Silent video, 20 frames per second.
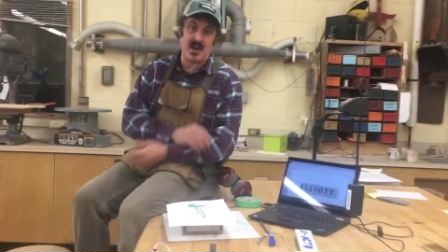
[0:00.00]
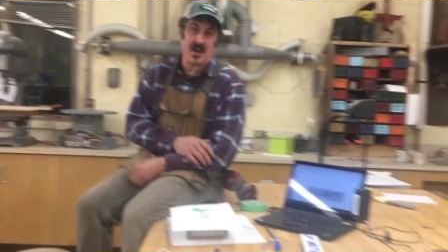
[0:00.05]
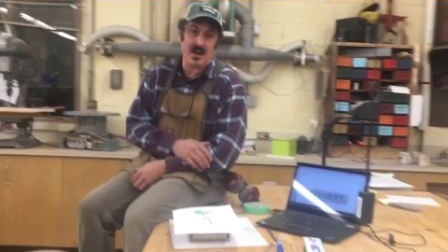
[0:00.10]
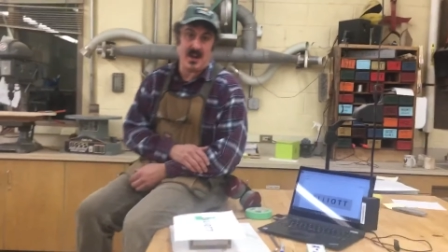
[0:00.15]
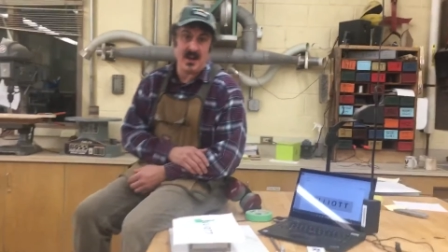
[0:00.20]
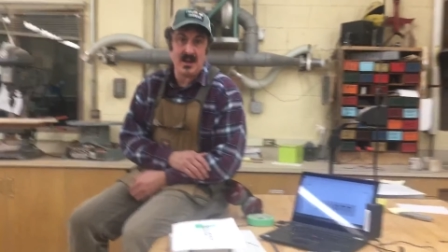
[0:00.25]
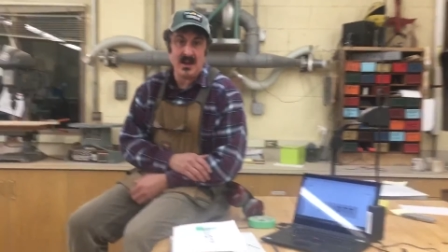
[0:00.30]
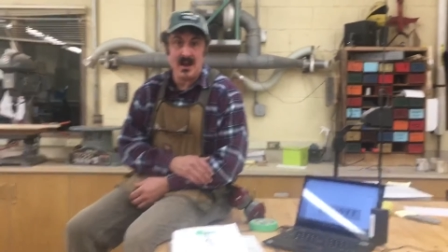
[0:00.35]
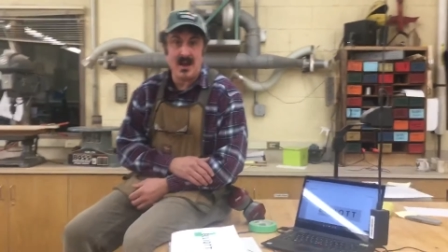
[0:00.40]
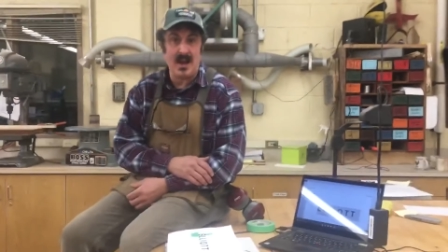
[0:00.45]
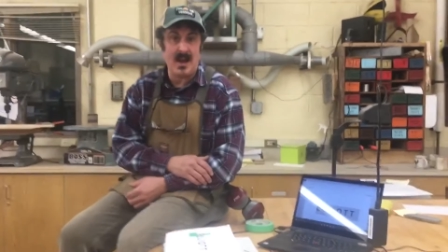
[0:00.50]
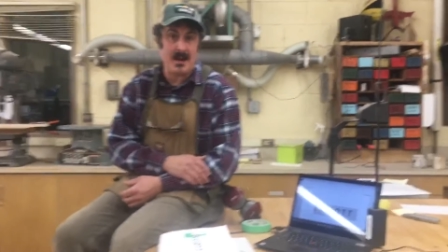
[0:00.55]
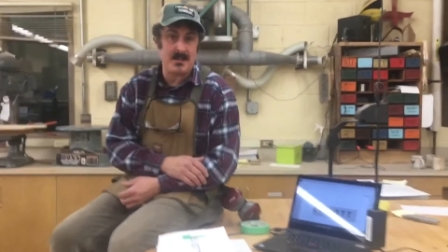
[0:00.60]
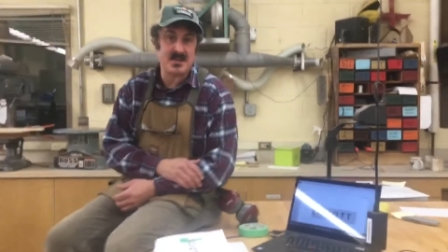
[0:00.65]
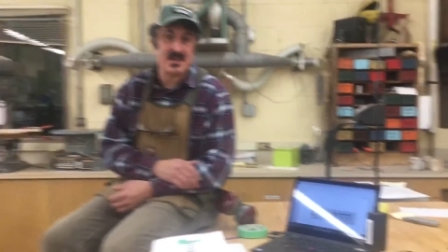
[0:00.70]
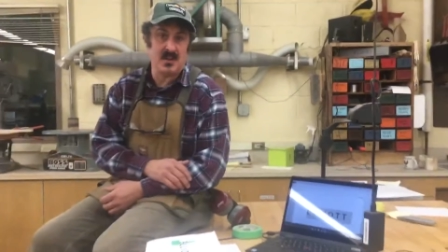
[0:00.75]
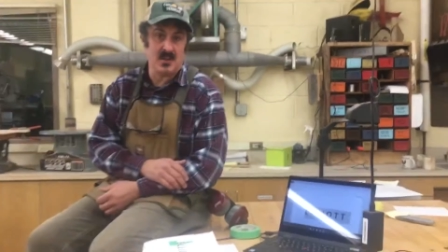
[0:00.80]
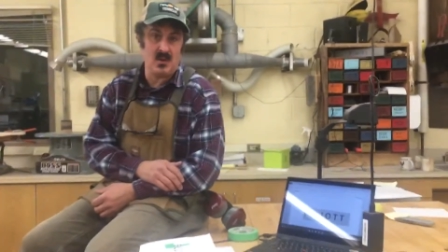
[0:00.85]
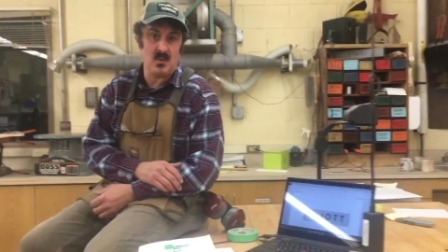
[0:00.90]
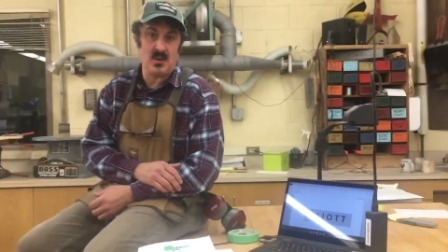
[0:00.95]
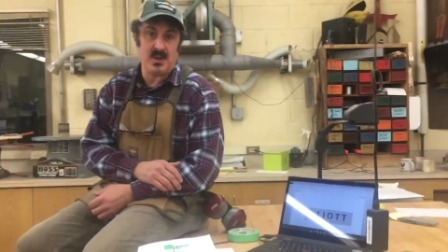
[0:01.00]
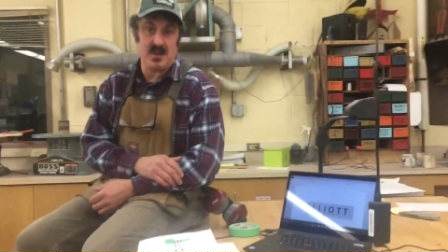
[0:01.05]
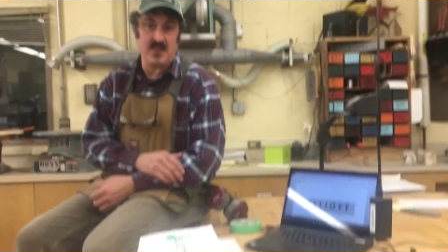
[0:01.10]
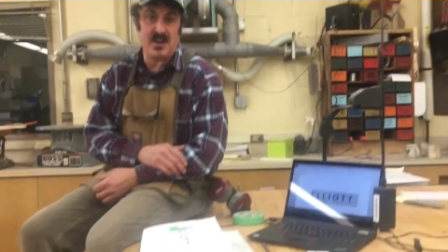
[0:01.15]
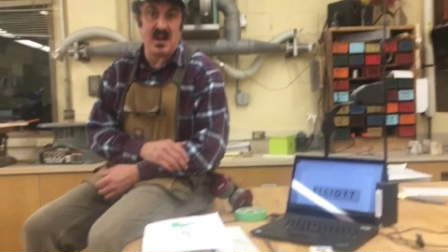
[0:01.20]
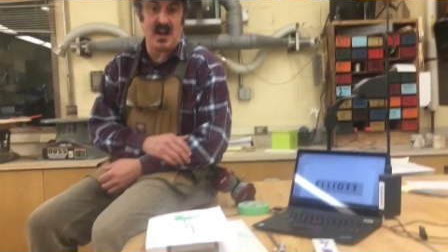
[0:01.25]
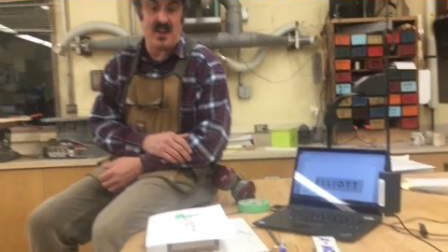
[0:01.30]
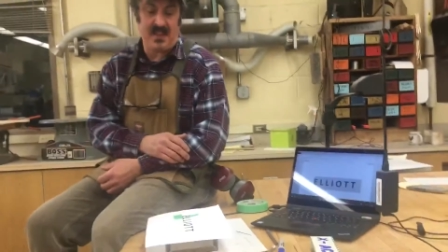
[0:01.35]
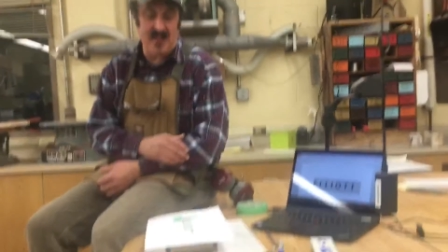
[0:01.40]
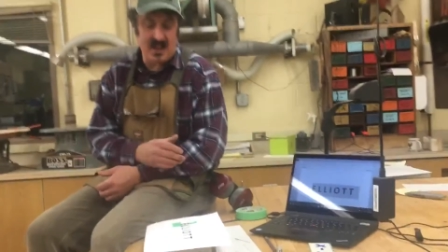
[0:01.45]
cutting? Absolutely. You've
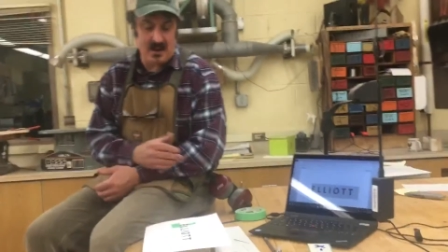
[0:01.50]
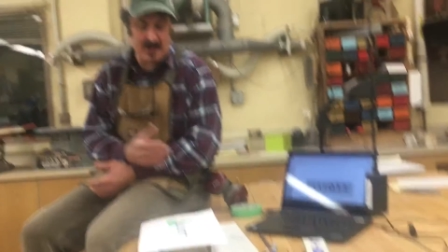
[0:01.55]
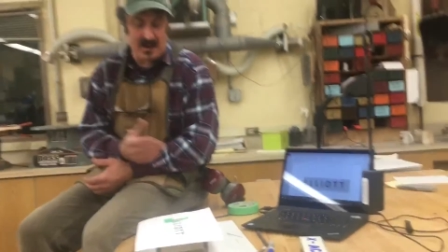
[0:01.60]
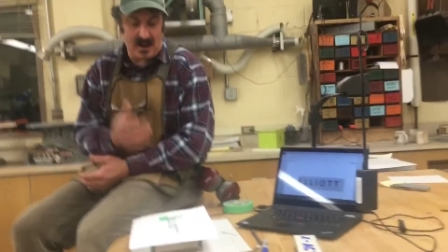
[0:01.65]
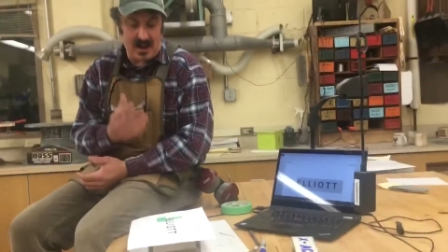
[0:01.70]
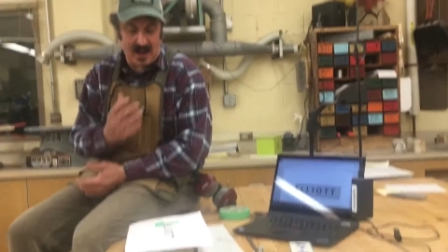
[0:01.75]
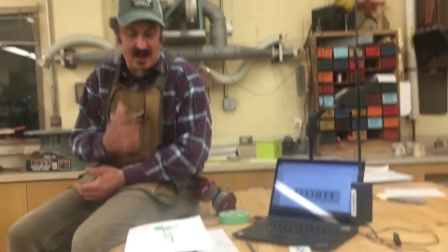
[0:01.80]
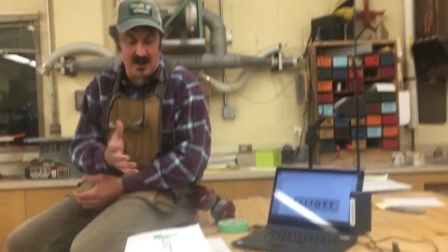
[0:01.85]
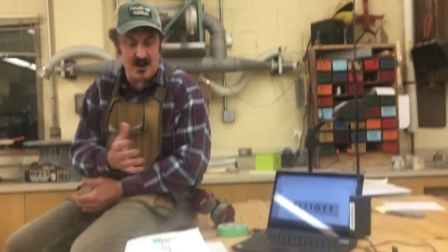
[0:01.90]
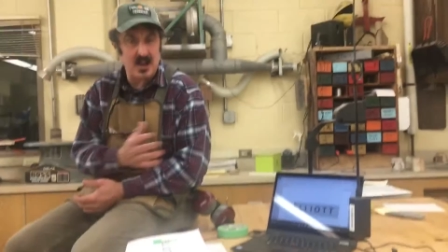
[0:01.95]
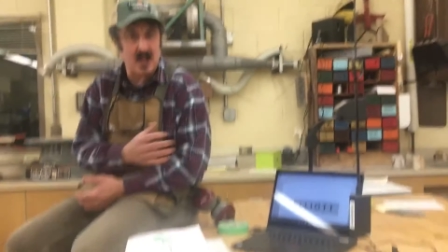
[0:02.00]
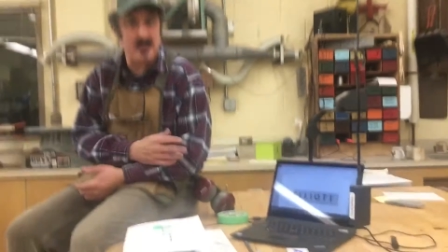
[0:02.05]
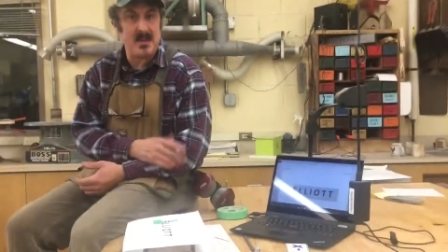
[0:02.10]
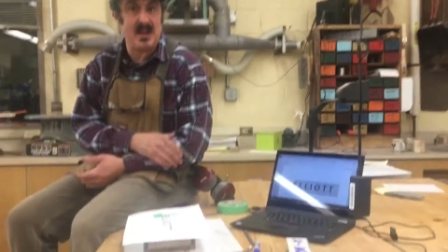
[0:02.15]
got to think about how you're going